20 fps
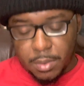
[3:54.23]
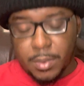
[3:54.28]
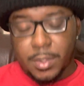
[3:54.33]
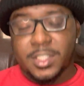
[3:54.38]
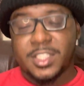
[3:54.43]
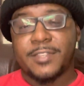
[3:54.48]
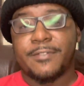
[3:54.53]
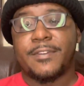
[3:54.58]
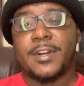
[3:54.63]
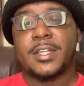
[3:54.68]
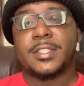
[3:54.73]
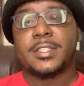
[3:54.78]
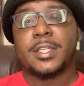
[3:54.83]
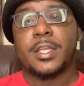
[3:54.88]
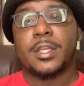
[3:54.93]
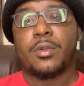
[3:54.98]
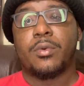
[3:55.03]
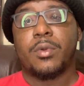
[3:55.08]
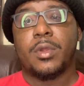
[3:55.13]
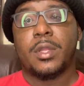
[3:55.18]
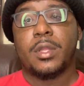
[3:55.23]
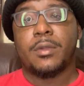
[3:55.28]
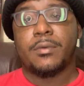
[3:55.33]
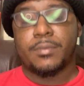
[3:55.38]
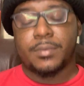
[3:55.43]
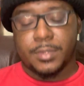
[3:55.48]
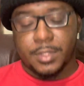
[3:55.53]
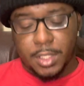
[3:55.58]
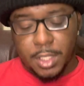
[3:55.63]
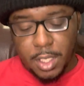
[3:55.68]
Javonte Green
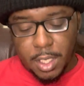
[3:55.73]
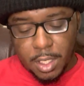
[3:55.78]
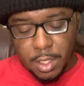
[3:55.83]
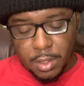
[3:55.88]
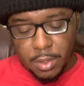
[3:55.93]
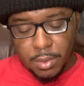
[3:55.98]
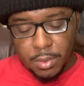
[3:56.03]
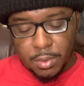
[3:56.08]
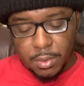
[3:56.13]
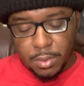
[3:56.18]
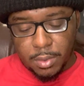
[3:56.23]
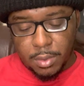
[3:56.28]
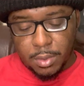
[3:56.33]
from Chicago,